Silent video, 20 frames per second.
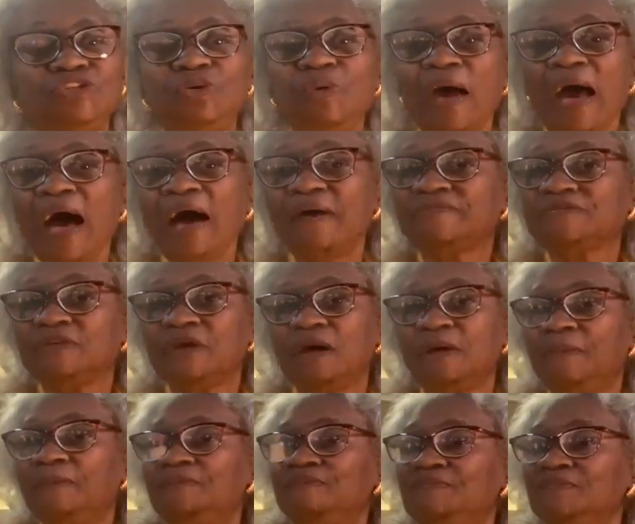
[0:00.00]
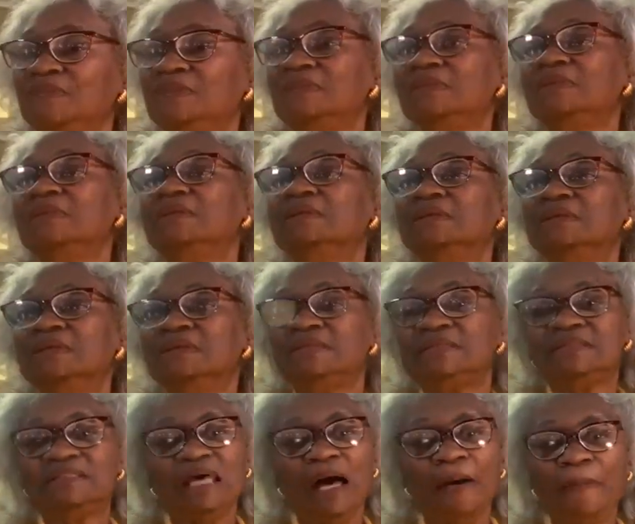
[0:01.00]
that you have to
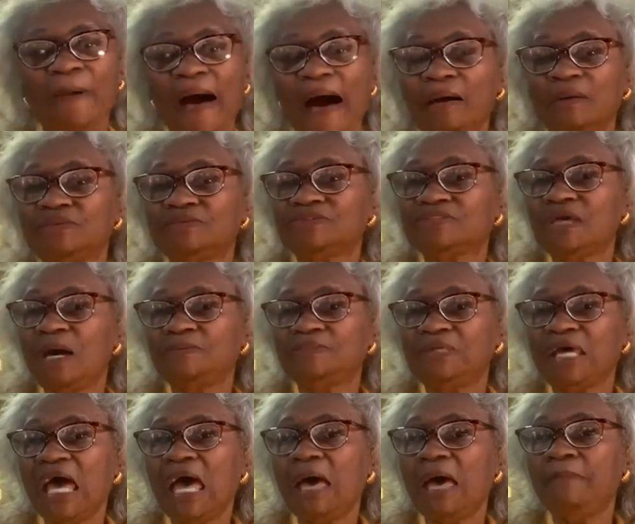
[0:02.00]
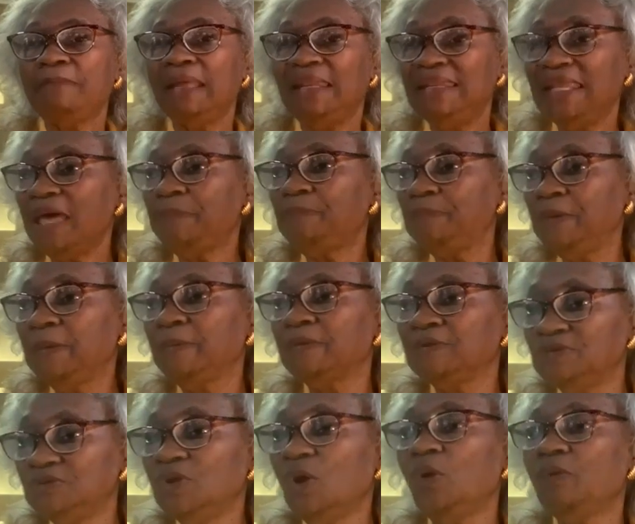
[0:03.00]
step out sometime and let
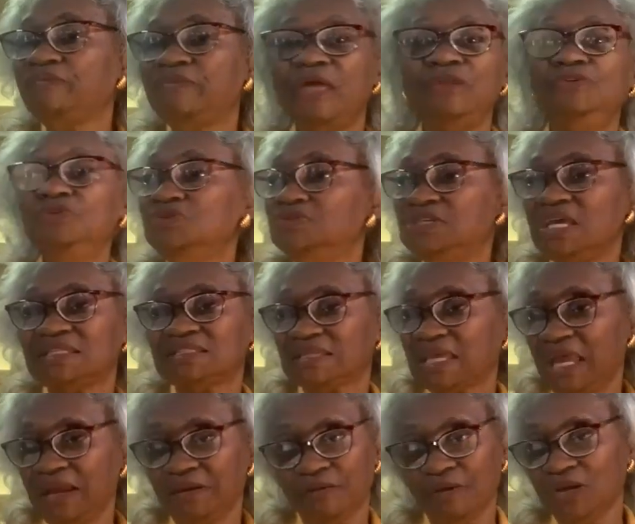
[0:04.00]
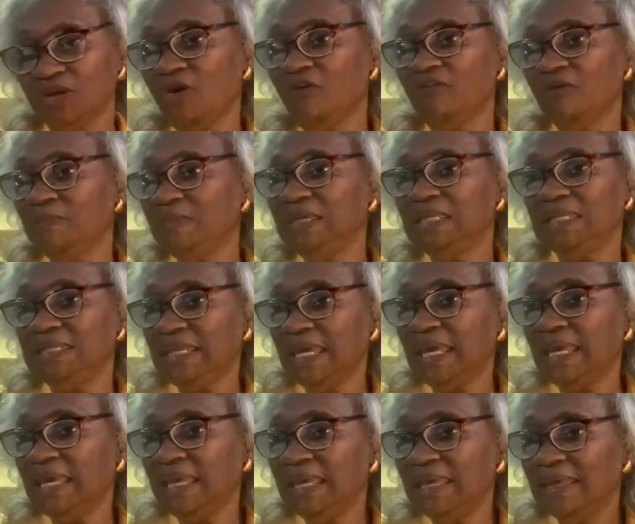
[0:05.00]
people know that you just can't run over me
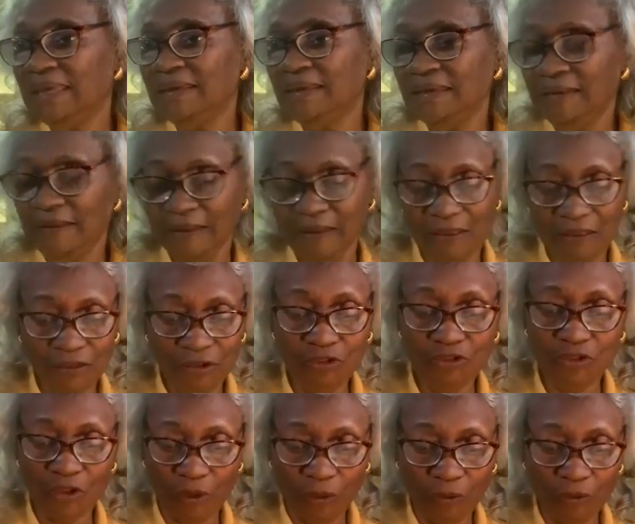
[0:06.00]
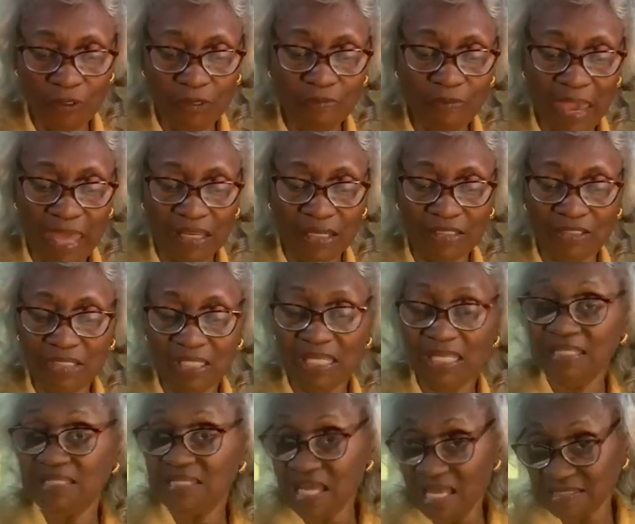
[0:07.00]
today. You know, you might have
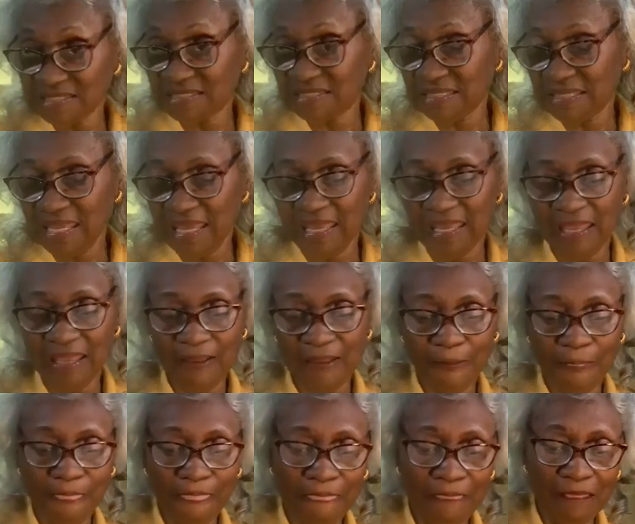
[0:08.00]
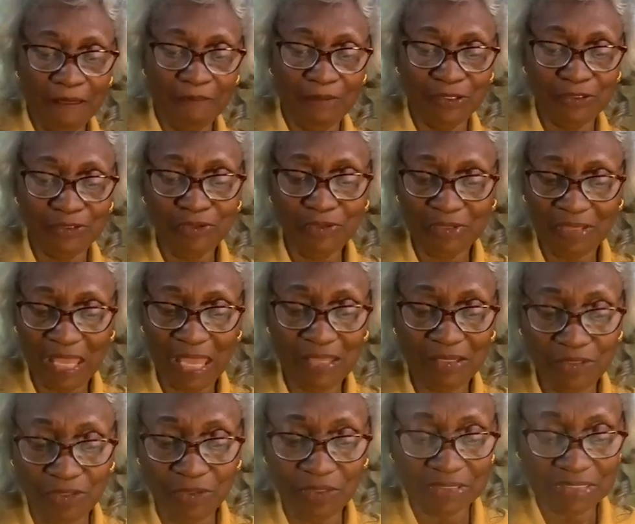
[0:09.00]
did it yesterday.
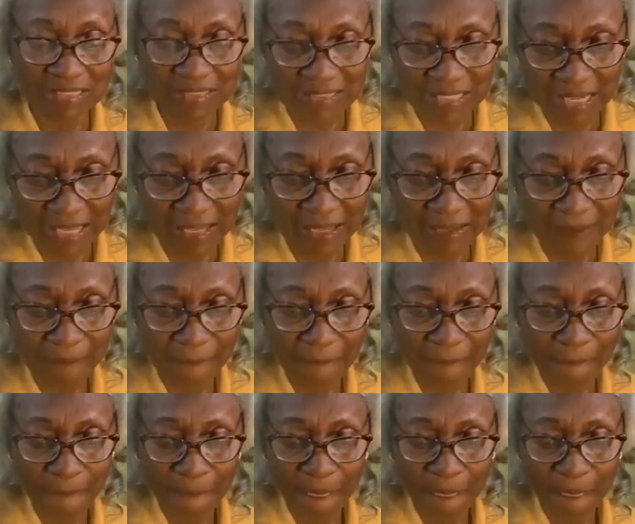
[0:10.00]
today.